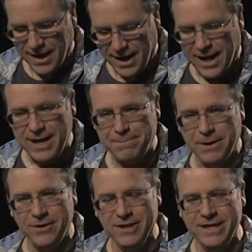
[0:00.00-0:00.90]
I
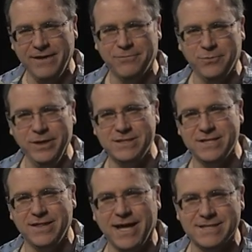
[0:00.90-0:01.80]
apparently have
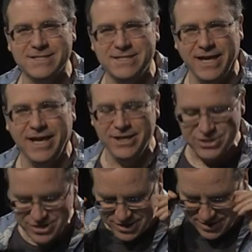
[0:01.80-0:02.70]
reached that
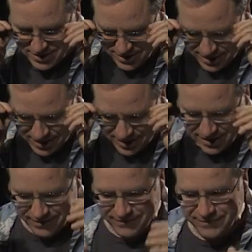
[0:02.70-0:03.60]
stage
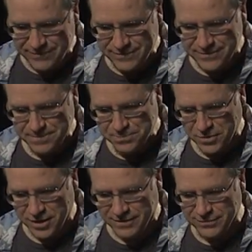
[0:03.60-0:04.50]
of
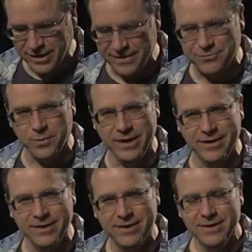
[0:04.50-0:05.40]
life
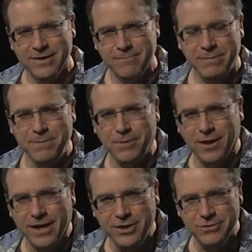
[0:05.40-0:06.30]
when people
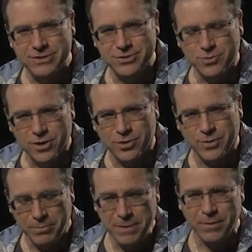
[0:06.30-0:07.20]
I used to work
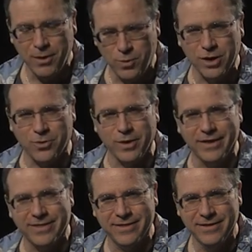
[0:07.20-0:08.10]
with, or people I work
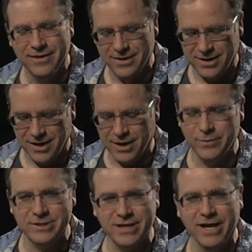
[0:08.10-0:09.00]
with, are
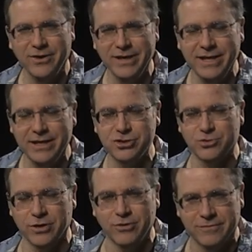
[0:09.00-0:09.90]
retiring in
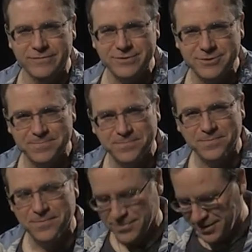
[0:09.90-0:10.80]
droves.
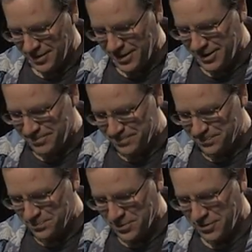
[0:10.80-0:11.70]
There
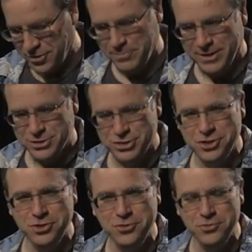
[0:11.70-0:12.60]
have been
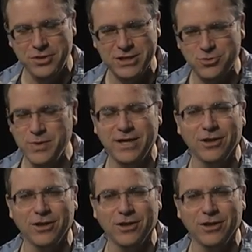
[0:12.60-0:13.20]
two this week